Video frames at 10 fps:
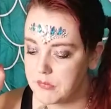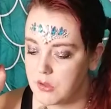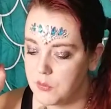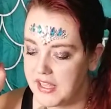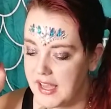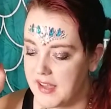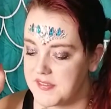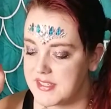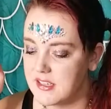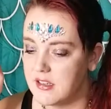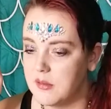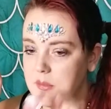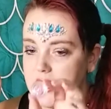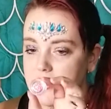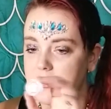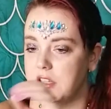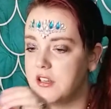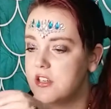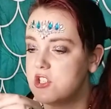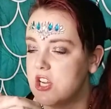We have some Eco
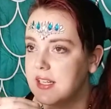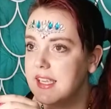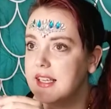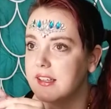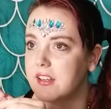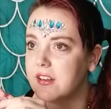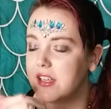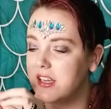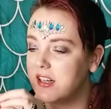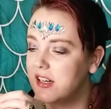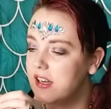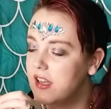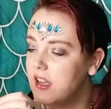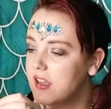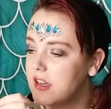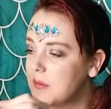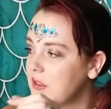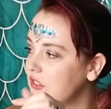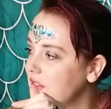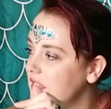Glitter Chunky Glitter here. Got a
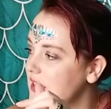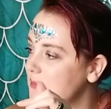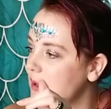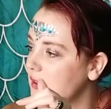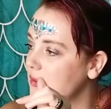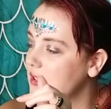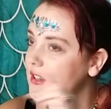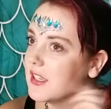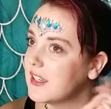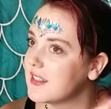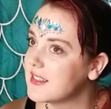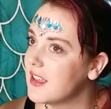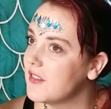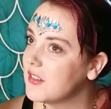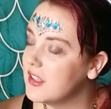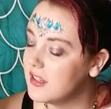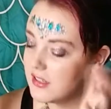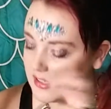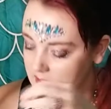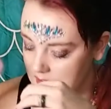bunch of these bulk order. Kids love
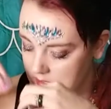glitter.